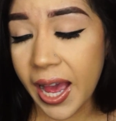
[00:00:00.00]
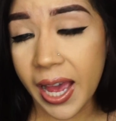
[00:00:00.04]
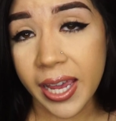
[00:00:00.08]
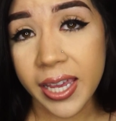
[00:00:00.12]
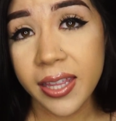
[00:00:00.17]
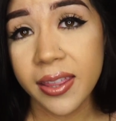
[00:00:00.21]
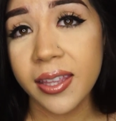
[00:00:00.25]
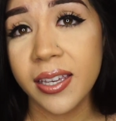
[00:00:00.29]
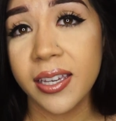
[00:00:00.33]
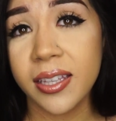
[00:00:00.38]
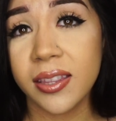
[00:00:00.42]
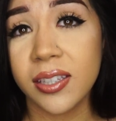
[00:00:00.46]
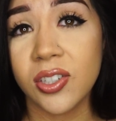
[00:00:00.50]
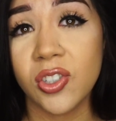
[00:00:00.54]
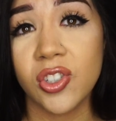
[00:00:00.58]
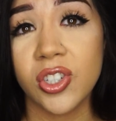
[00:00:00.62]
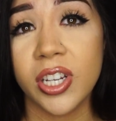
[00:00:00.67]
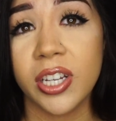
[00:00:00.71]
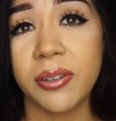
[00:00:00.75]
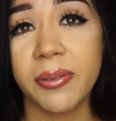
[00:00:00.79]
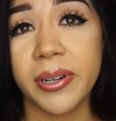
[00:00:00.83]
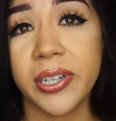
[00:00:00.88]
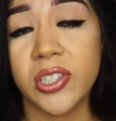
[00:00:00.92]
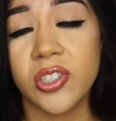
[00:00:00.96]
I think the
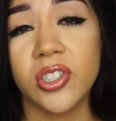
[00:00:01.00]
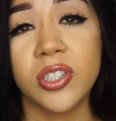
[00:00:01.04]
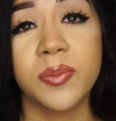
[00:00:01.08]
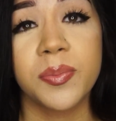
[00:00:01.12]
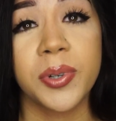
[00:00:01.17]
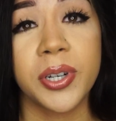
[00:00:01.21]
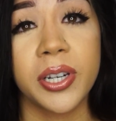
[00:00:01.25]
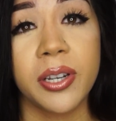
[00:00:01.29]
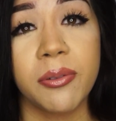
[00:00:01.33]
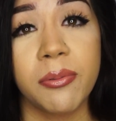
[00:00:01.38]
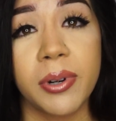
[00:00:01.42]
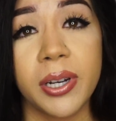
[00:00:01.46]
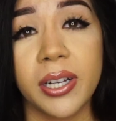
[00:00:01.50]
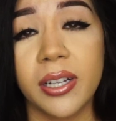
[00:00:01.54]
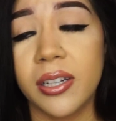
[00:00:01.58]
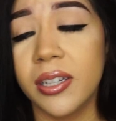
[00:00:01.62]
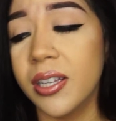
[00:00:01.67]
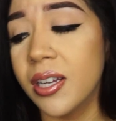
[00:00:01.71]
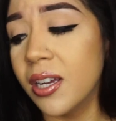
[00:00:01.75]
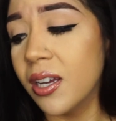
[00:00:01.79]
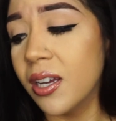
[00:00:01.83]
shade range is pretty good.